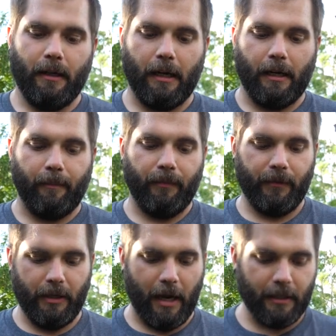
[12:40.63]
Um,
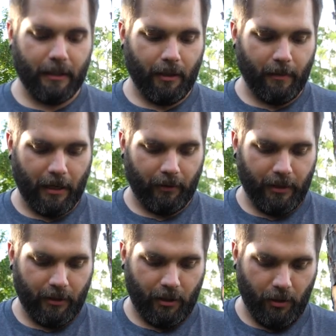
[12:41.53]
the nice thing about
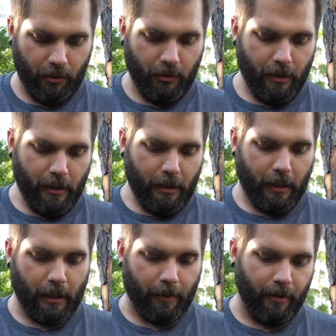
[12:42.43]
these two,
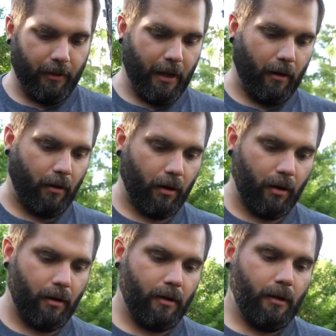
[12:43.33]
uh, they
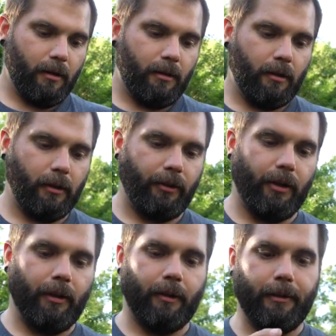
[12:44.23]
are uh,
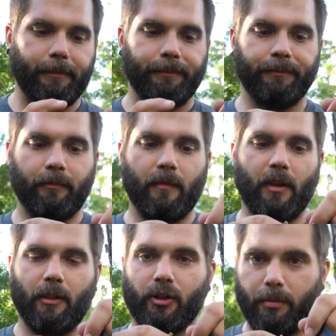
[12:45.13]
the,
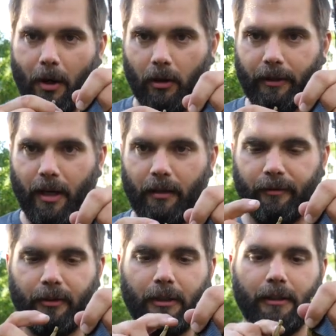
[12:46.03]
they're small enough,
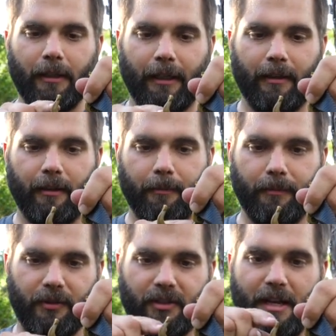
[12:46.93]
like the
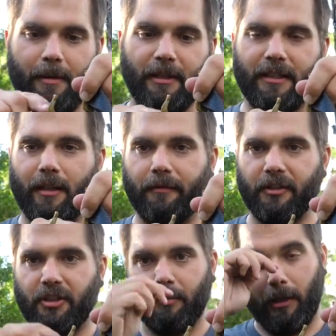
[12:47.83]
stem itself
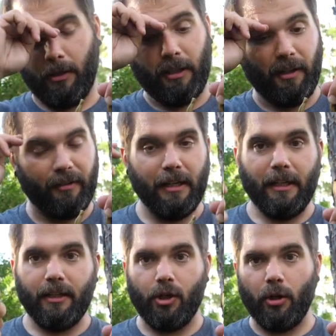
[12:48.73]
is small enough
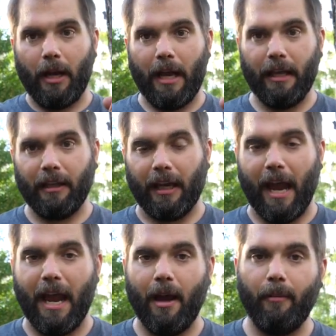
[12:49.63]
to you hang the
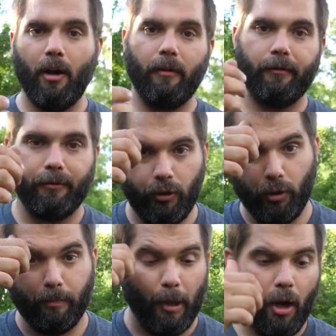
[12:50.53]
cam of
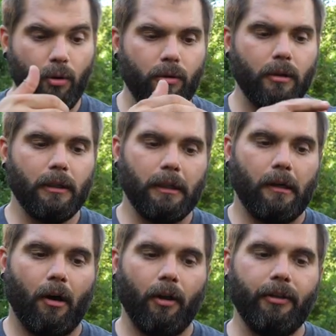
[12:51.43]
your bow
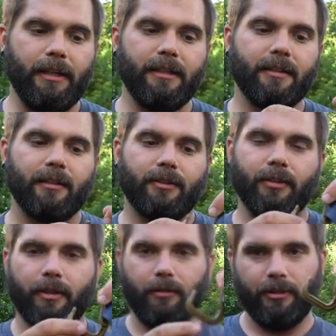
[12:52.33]
on these
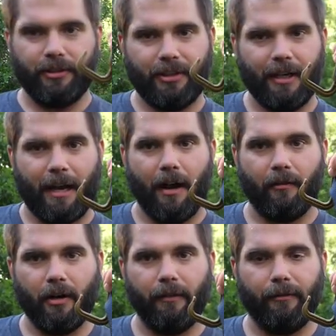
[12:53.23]
so they don't really stick
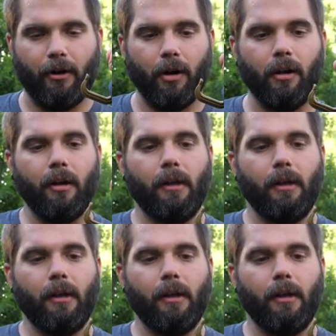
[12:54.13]
out very far.